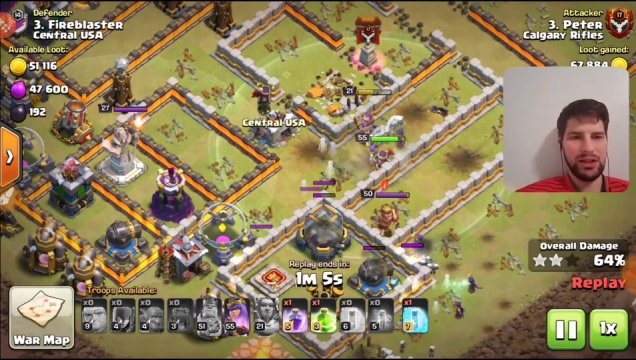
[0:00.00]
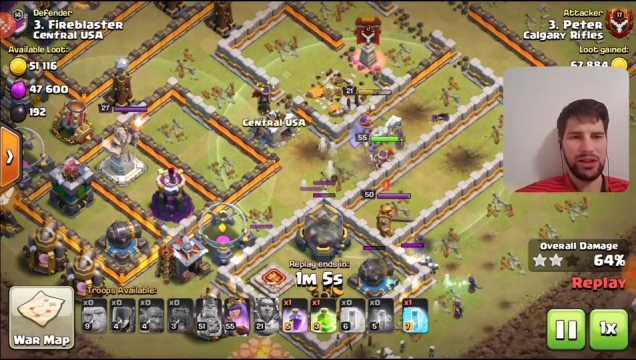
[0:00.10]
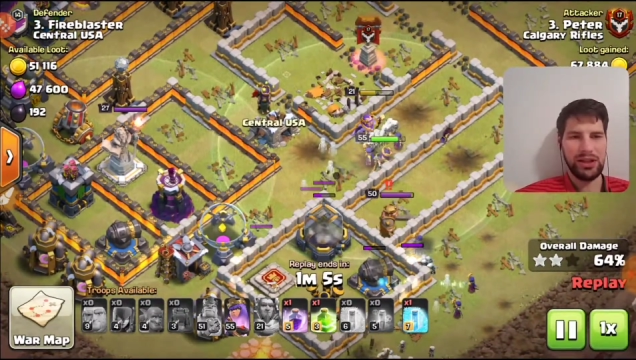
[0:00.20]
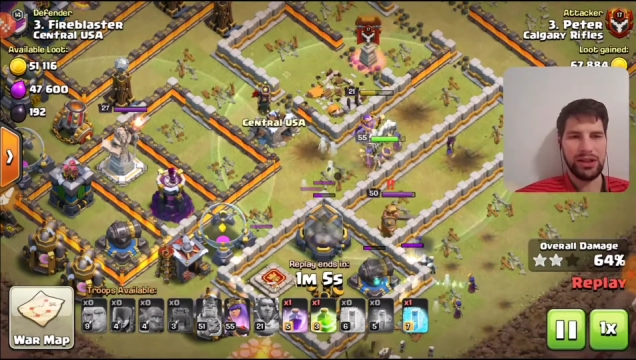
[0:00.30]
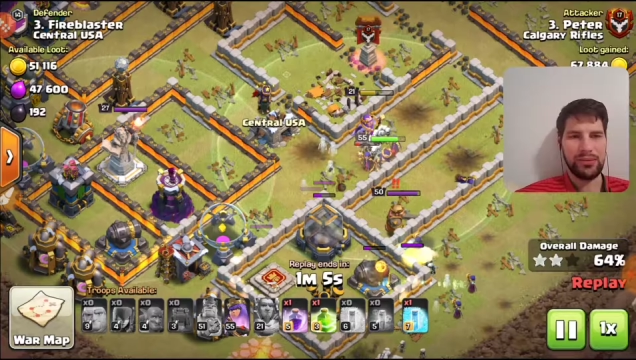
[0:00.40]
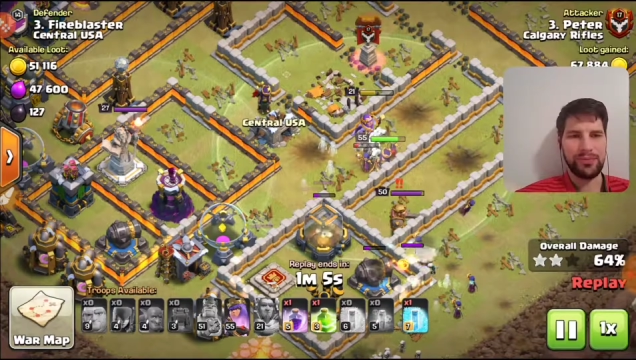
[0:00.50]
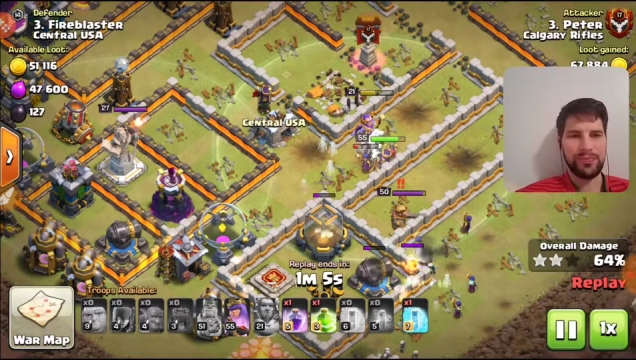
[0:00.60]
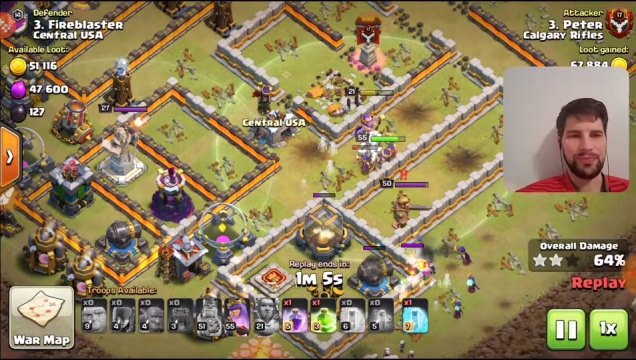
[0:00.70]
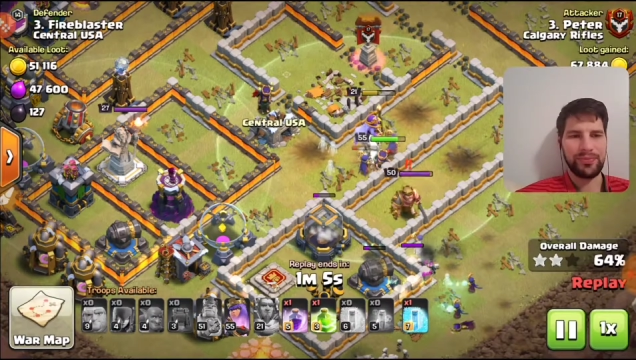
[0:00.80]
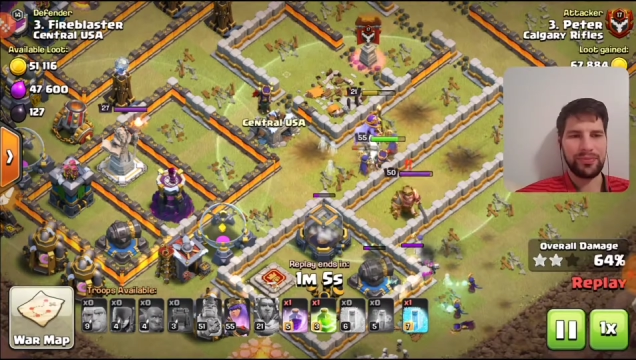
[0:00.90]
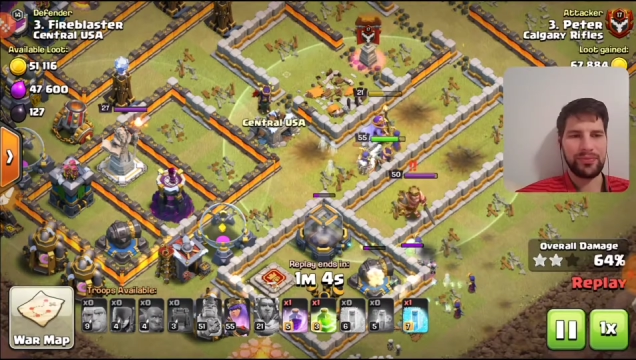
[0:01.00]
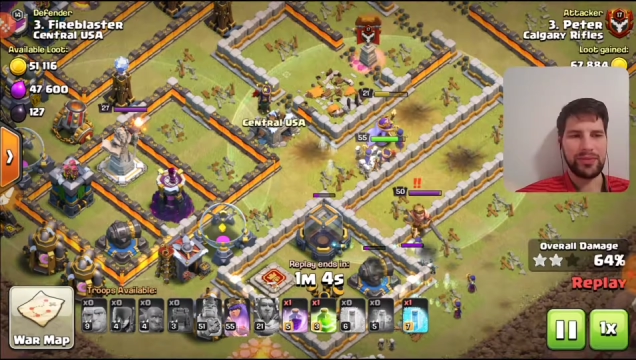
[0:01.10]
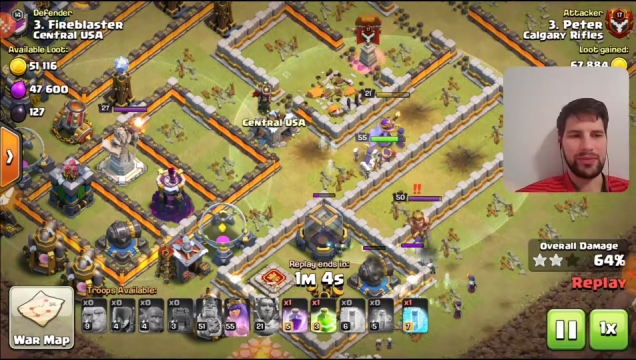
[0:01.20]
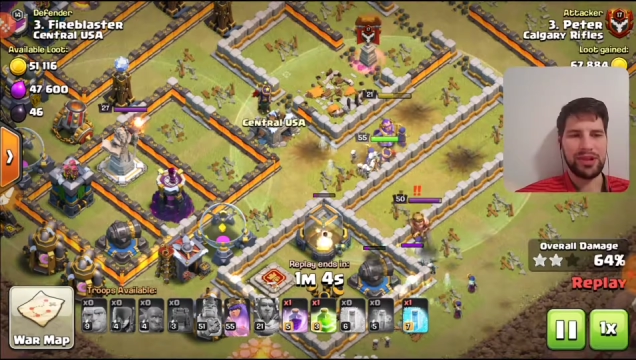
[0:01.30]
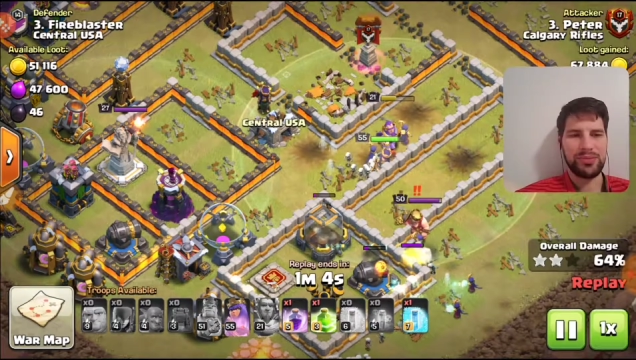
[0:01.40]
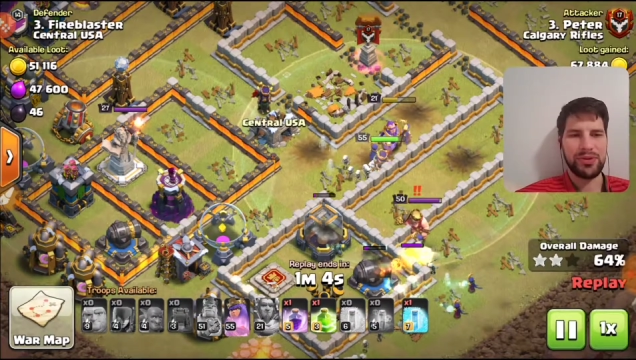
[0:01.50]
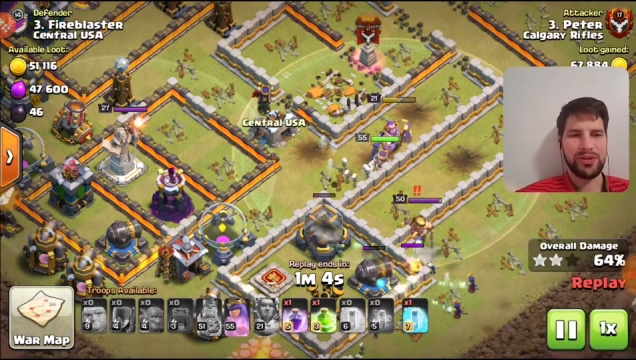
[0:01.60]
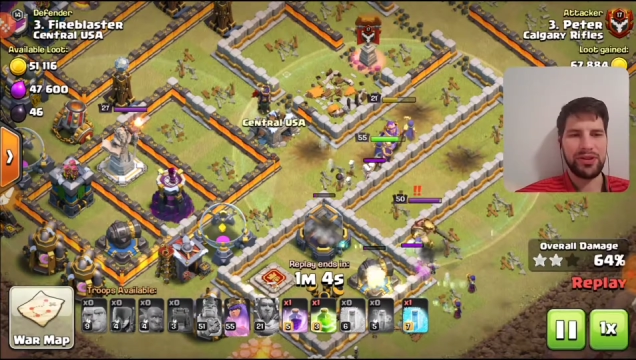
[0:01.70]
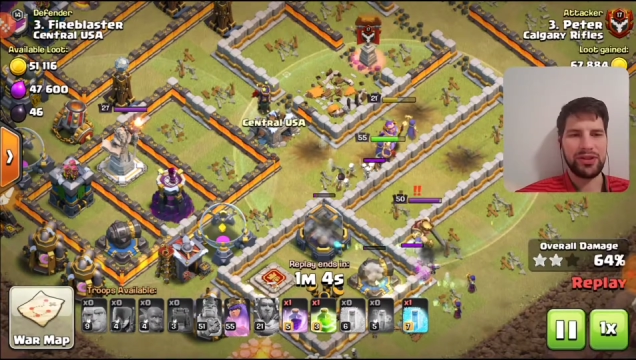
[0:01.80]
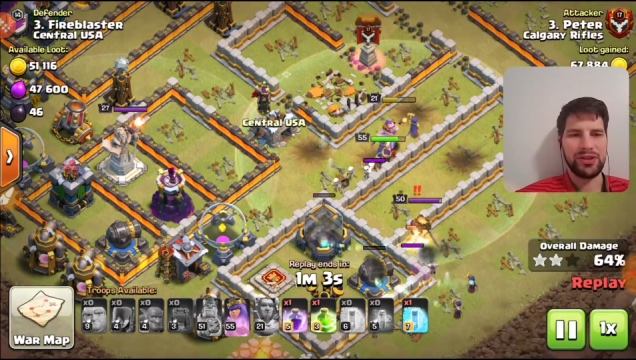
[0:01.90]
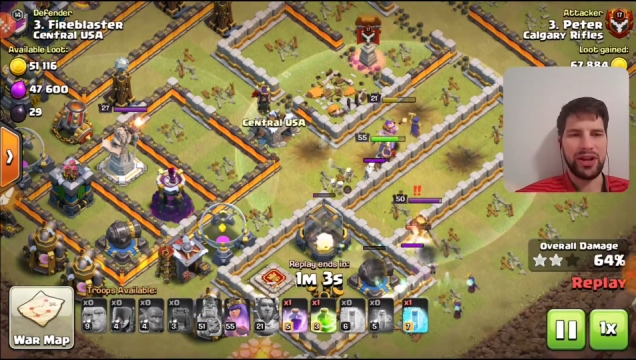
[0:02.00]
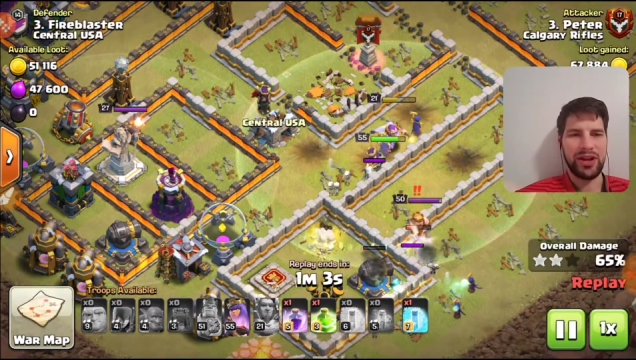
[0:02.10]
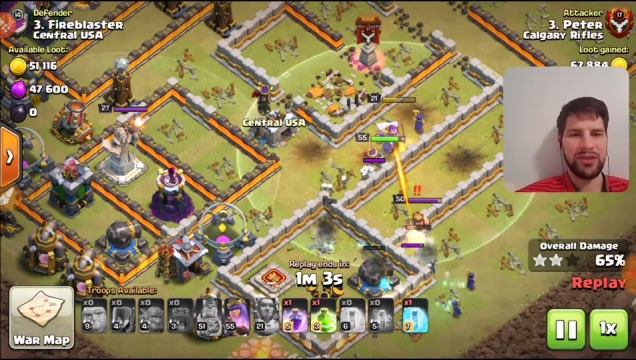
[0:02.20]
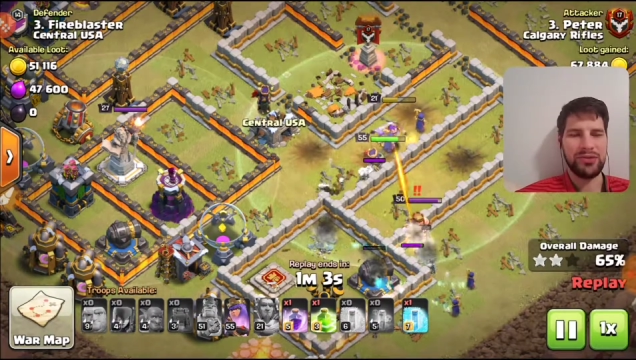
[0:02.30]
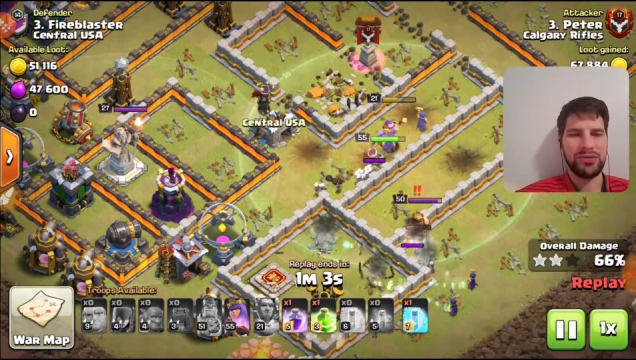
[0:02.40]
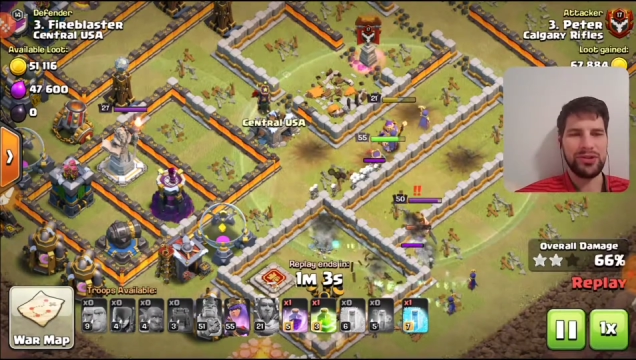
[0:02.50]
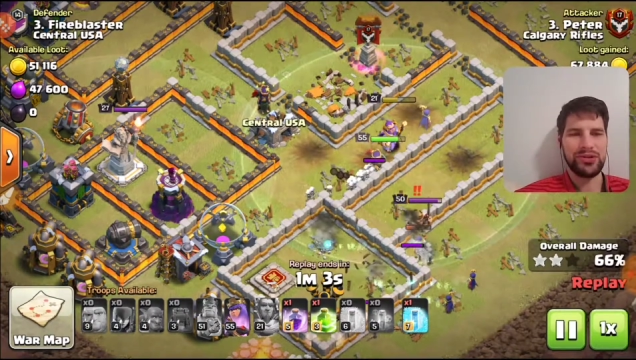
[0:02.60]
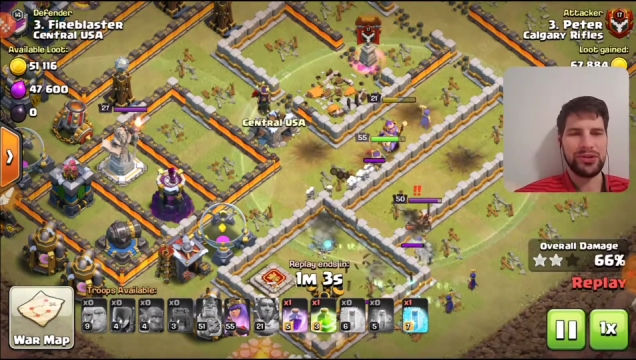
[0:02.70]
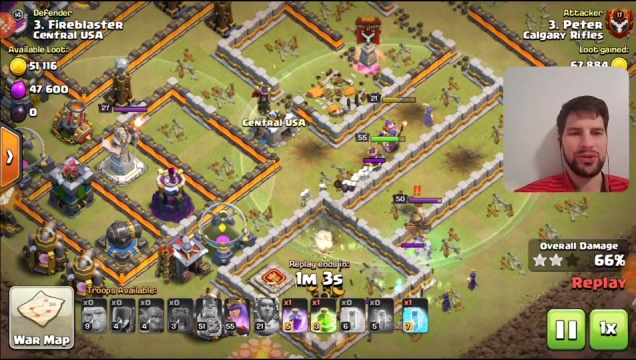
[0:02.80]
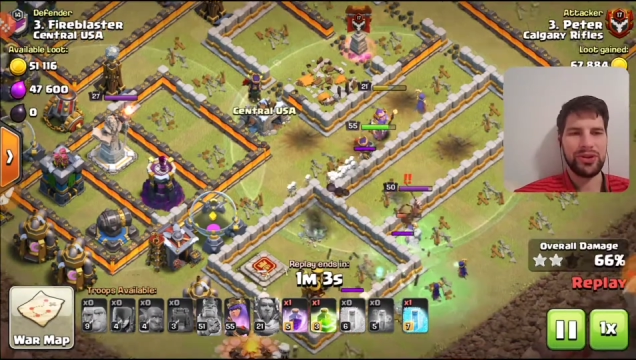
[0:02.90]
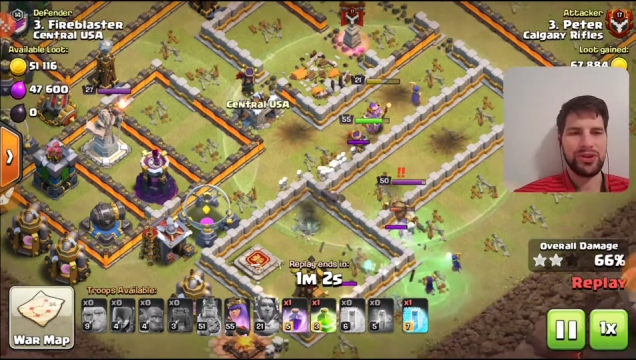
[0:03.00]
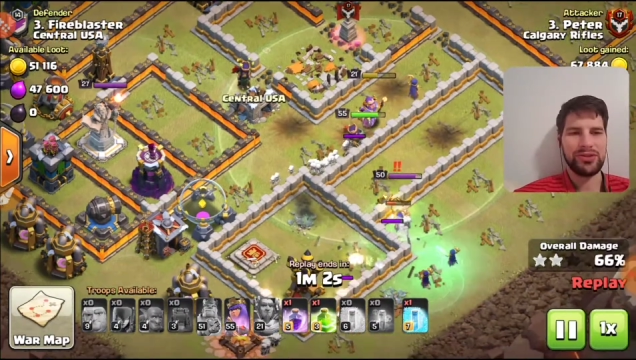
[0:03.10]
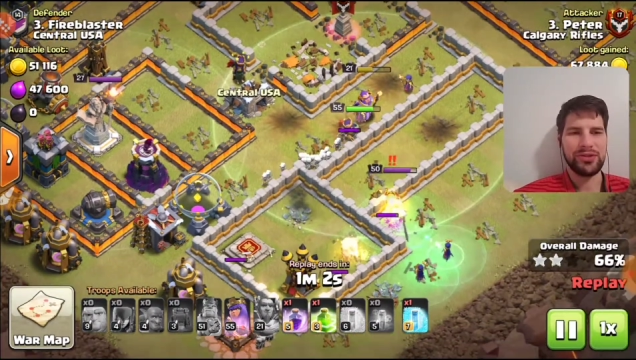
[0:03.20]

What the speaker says: At this point, I have 2 stars already,